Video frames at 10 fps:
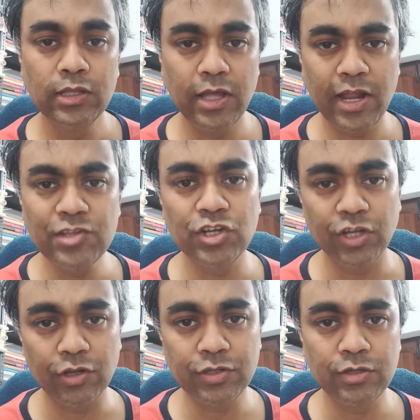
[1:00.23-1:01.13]
they're
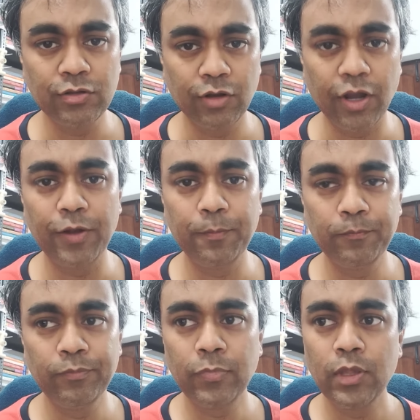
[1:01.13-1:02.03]
engineers, right?
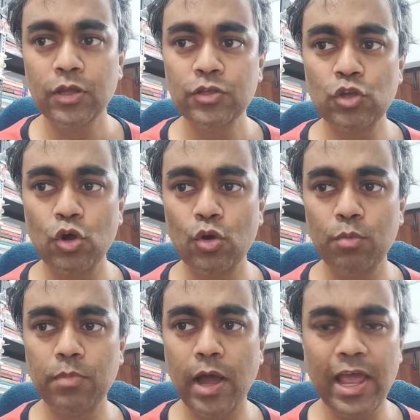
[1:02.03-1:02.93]

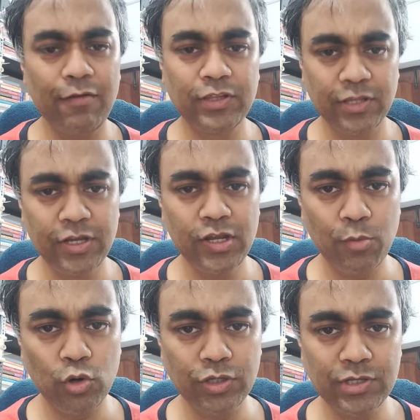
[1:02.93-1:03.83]
So I have a theory
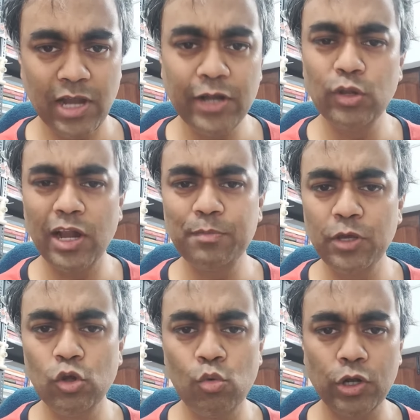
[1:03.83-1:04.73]
about this, and you let
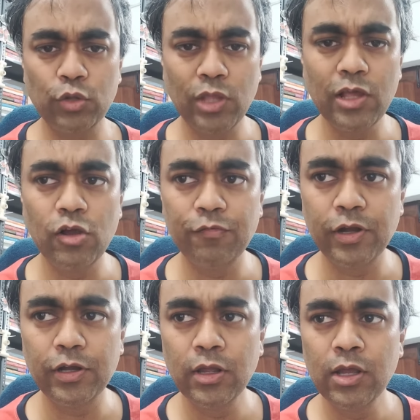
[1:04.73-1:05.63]
me know what you think of
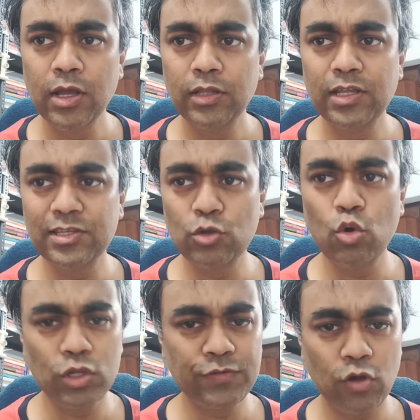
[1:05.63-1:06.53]
it. This
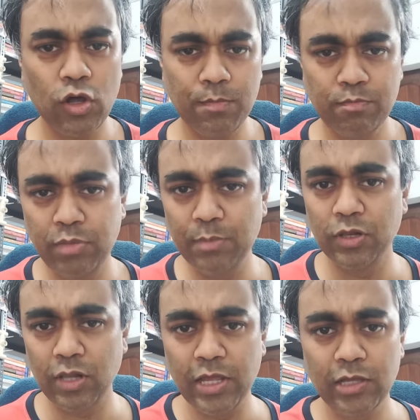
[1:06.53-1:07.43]
goes for
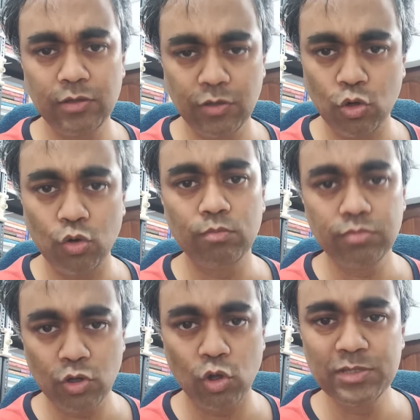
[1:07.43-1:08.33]
people like,
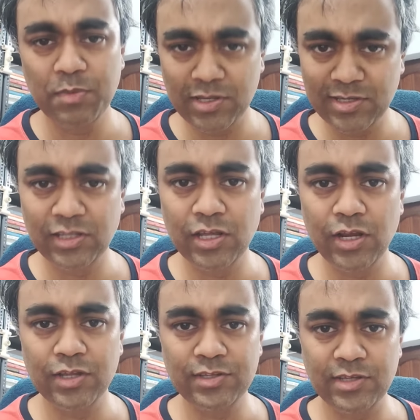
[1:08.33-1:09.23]
conspiracy
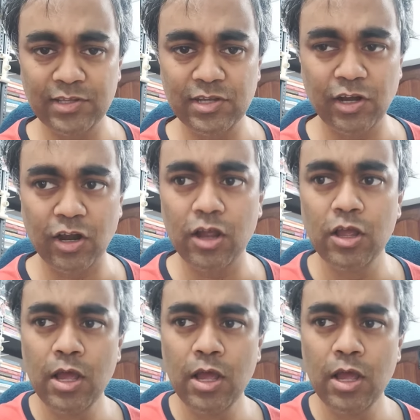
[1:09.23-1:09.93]
theorists, etc.,